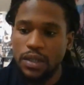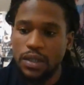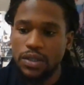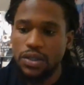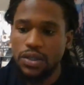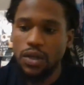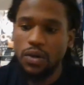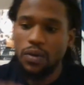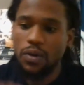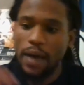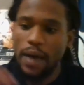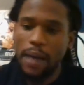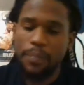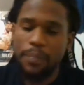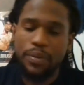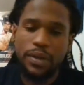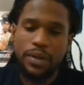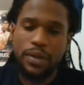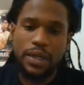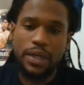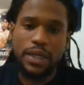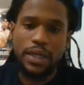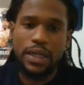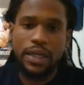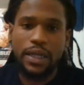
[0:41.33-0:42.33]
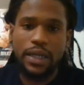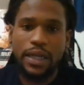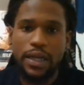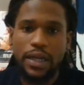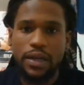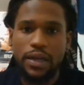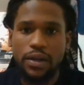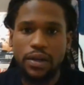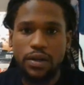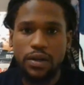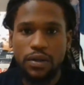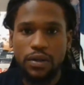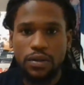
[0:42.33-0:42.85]
So I put it in
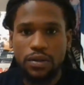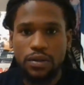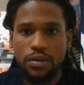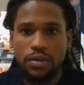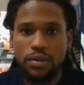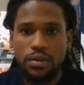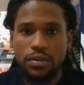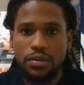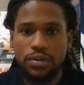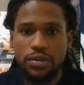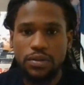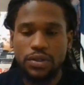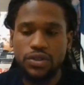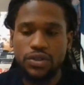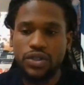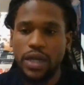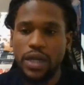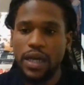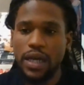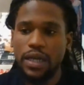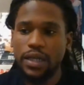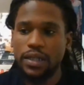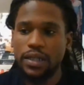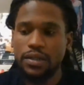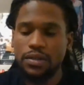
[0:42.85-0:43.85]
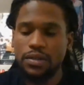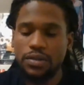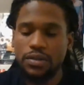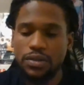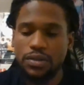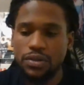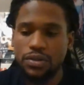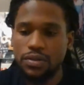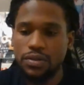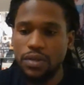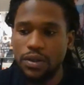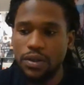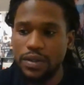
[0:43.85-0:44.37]
here to try
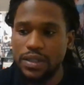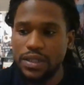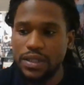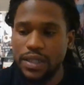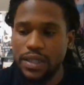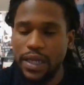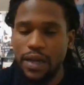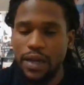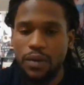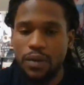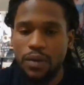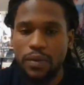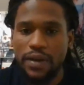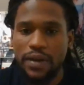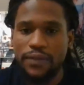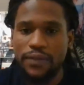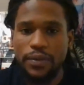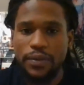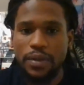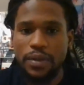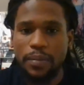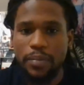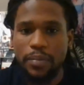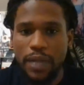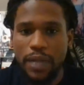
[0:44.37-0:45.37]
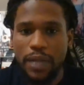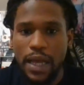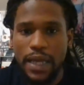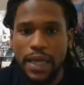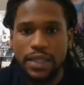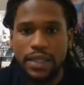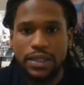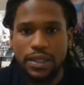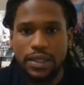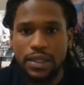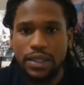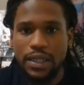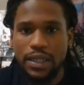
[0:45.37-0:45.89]
to stay away from the
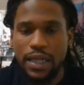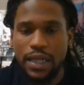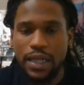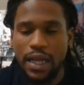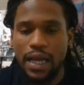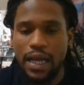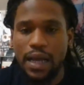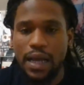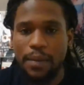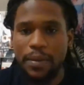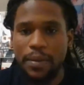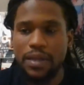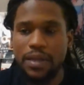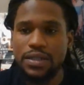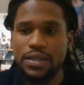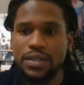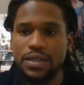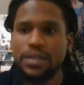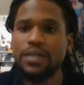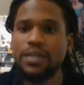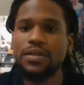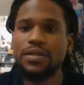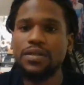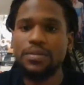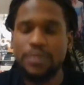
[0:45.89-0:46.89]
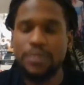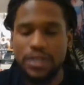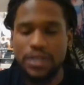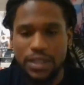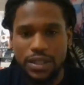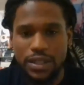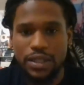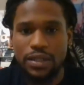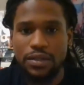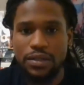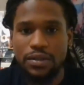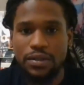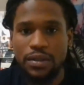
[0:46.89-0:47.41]
plastic, and I got my distiller
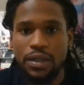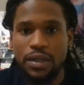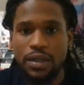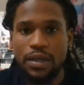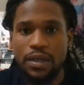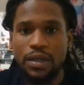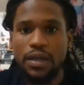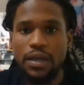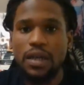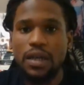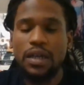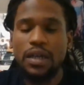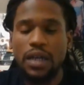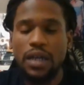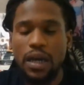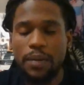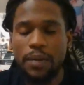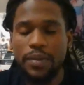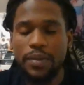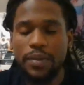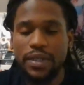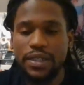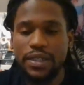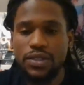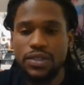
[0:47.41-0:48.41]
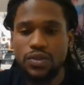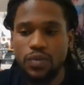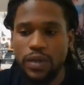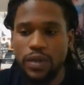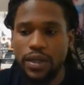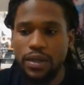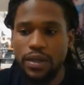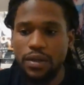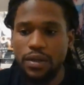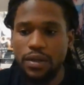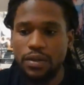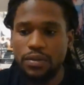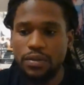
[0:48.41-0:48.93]
machine coming as
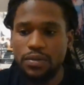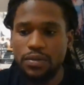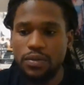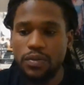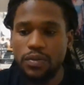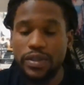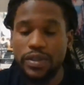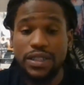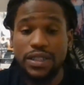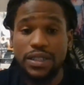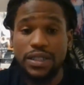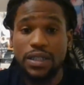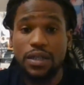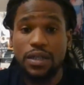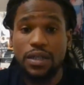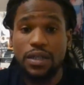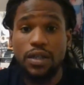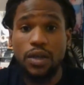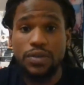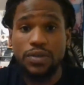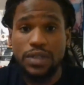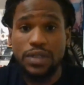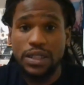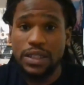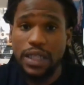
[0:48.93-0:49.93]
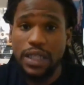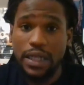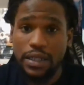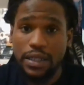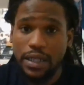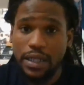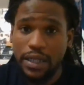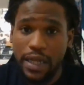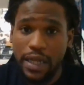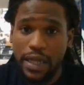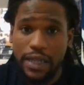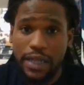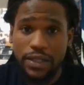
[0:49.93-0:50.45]
well, which is the closest
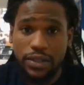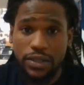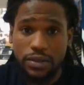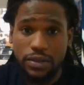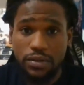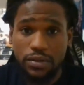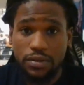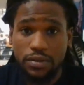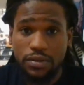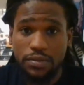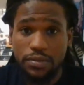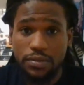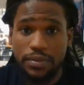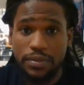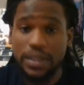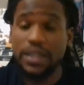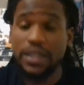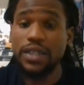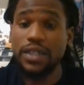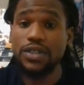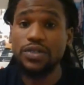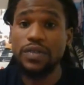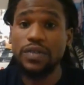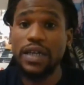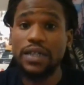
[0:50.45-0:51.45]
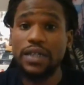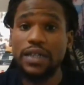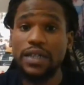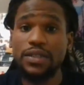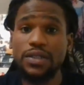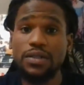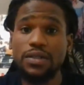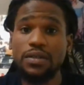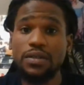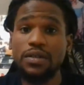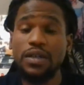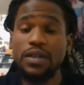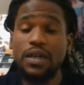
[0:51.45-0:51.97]
thing to nature because you got
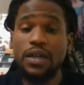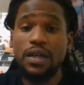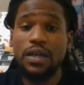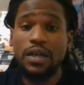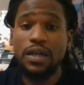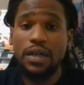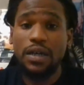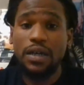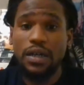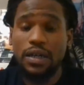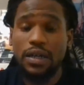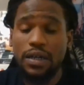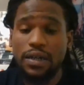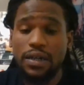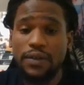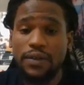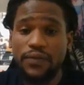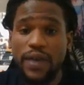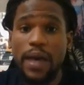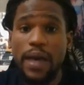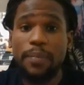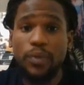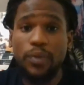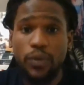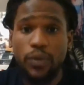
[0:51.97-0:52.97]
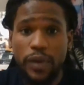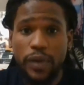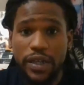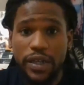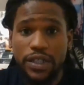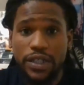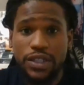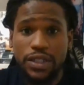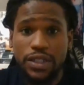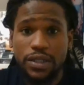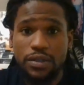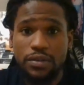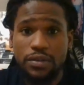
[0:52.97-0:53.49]
your
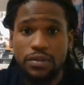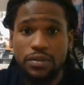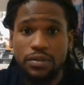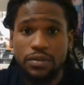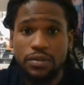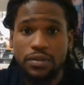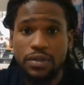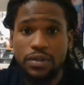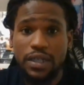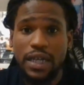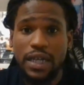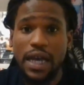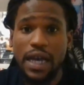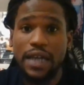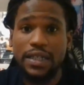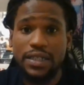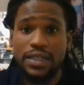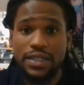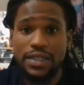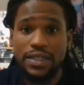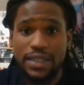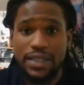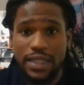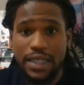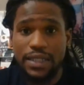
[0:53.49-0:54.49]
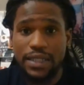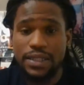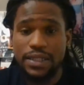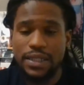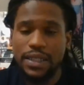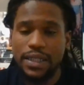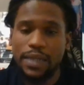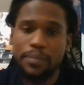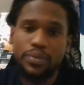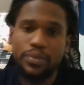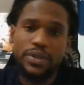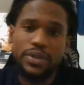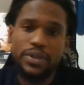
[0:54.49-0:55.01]
evaporation,
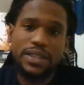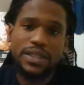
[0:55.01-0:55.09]
condensation, and